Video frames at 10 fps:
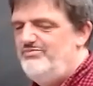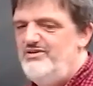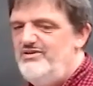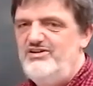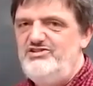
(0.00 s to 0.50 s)

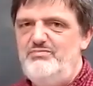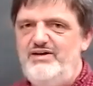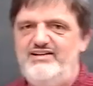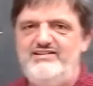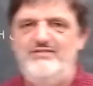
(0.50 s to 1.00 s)
pretty much a
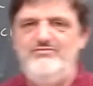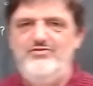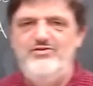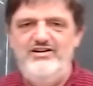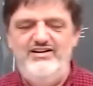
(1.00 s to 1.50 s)
bad name
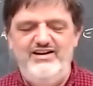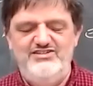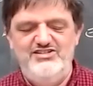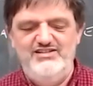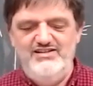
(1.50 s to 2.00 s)
for it,
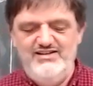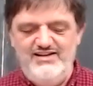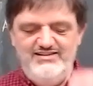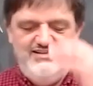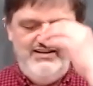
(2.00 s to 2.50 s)
actually.
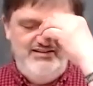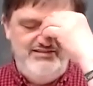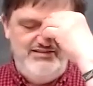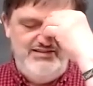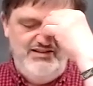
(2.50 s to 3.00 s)
I think
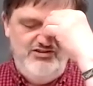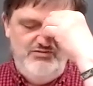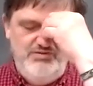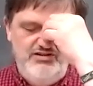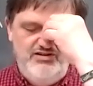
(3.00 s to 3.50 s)
it
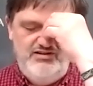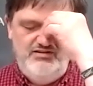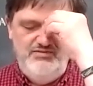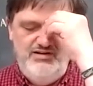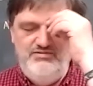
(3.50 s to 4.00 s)
could be
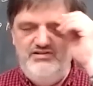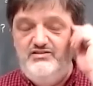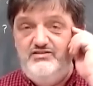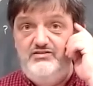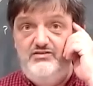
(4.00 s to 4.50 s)
called
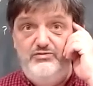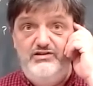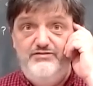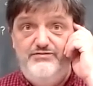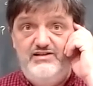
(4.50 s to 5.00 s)
maybe
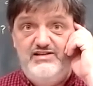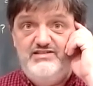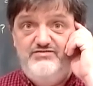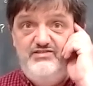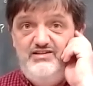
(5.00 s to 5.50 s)
Greek
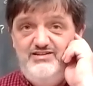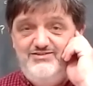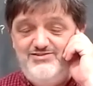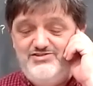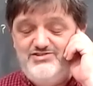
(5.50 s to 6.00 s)
philosophy
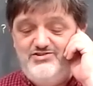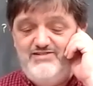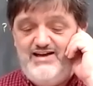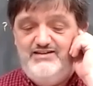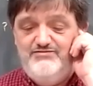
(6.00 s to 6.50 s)
or
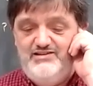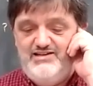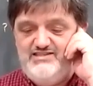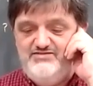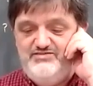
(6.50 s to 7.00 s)
Socratic
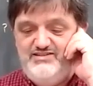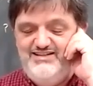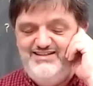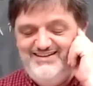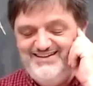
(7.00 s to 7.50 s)

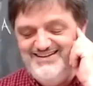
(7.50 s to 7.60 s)
philosophy.